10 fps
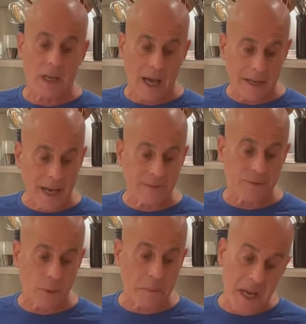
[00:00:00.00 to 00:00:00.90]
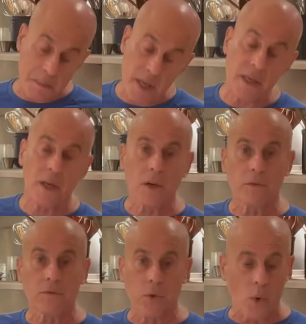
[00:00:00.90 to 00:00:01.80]
enough for maybe
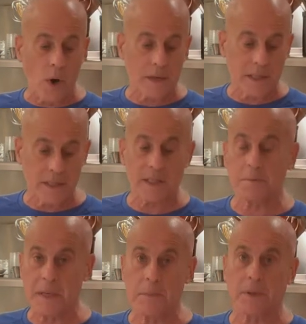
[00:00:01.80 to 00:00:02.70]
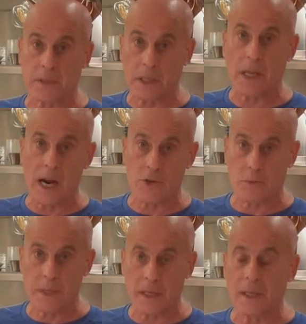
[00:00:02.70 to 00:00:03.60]
4 to 6 people in a larger meal.